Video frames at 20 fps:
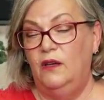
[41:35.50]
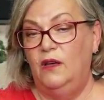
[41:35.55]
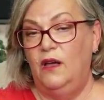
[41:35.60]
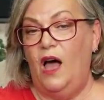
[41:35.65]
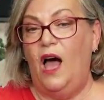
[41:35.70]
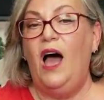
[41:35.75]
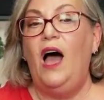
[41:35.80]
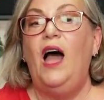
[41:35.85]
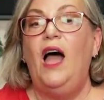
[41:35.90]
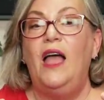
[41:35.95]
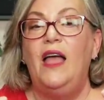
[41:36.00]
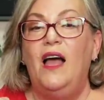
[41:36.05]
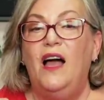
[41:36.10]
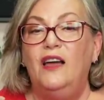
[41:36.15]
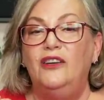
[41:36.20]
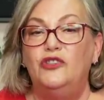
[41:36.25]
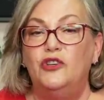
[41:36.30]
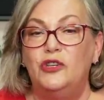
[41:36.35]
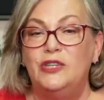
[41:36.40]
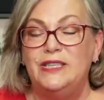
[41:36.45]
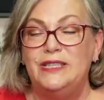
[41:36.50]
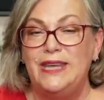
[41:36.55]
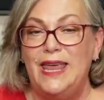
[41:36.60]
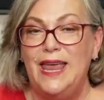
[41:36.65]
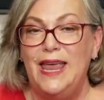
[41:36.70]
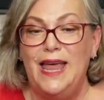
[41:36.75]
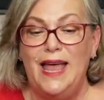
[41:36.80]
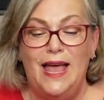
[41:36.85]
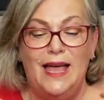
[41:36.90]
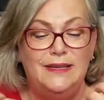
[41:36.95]
I
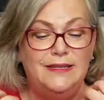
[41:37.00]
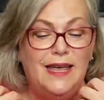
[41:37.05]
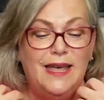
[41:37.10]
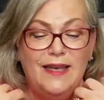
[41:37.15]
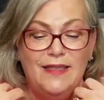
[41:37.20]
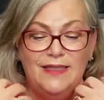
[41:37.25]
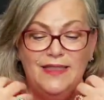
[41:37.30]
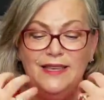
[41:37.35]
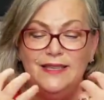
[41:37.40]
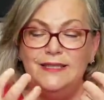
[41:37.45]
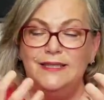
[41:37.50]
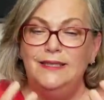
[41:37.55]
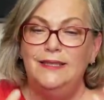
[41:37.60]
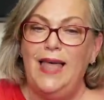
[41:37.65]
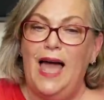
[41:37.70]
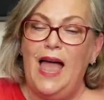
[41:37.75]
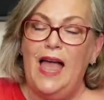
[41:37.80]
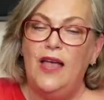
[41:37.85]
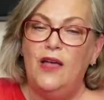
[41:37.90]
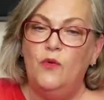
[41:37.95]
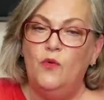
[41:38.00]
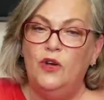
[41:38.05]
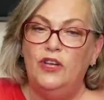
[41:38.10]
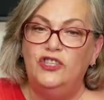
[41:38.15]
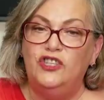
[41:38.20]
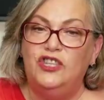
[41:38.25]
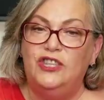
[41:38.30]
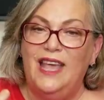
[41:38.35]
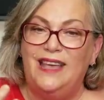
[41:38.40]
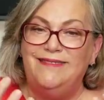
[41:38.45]
understand this language
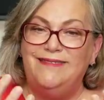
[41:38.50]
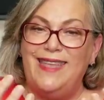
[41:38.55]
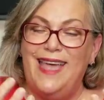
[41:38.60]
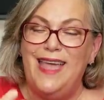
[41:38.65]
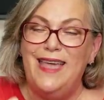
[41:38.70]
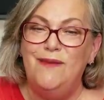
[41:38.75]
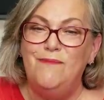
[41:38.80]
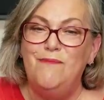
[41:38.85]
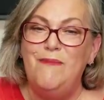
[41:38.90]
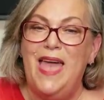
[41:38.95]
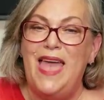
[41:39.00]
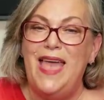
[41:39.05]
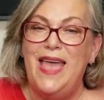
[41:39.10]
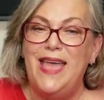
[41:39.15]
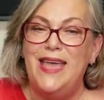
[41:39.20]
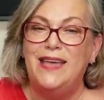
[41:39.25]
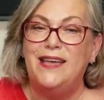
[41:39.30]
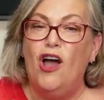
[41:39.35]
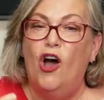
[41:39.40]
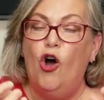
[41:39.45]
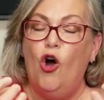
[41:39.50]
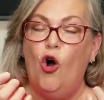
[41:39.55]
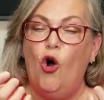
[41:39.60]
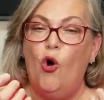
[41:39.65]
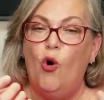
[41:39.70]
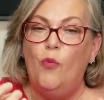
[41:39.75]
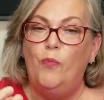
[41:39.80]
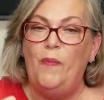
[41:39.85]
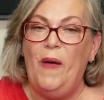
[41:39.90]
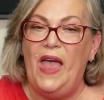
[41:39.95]
that they make
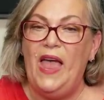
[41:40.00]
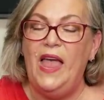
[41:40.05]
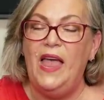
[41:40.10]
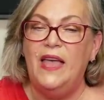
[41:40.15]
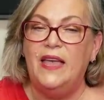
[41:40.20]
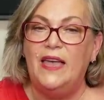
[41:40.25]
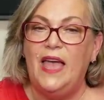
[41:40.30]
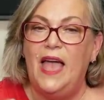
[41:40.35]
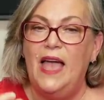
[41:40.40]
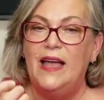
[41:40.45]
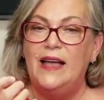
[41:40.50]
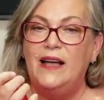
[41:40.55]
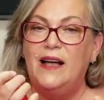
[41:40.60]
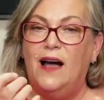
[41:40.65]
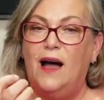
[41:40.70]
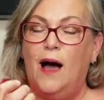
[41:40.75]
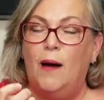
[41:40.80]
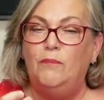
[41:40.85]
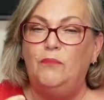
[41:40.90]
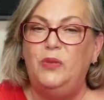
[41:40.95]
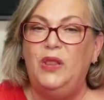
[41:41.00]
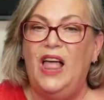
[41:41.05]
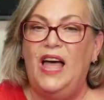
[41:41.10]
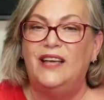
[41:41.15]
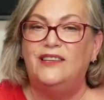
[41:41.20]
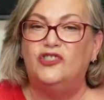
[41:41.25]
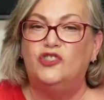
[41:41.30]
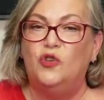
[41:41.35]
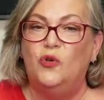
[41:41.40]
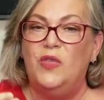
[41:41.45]
opaque and complex
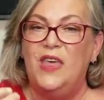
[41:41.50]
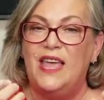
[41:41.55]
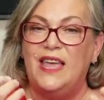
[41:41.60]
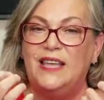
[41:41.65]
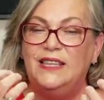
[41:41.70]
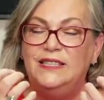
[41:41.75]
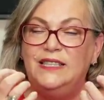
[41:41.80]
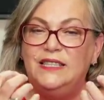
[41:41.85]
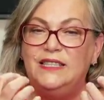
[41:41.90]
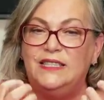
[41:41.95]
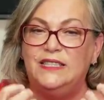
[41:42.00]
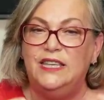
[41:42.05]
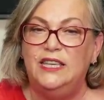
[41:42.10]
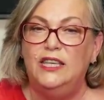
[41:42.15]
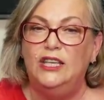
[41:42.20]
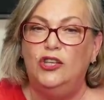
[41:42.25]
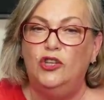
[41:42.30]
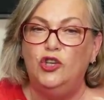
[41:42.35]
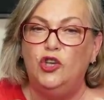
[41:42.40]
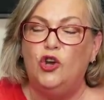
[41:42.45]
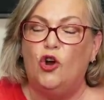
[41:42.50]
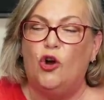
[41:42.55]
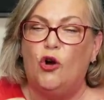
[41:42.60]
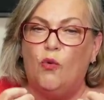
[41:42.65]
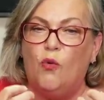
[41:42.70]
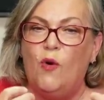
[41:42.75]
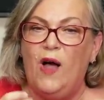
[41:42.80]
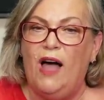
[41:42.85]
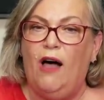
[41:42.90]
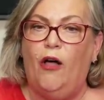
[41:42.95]
so they can steal your
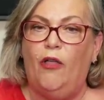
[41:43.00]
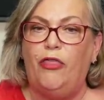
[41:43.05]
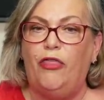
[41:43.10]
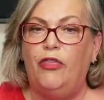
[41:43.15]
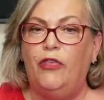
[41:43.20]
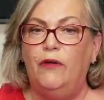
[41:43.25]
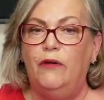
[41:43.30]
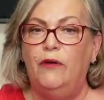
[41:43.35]
wealth.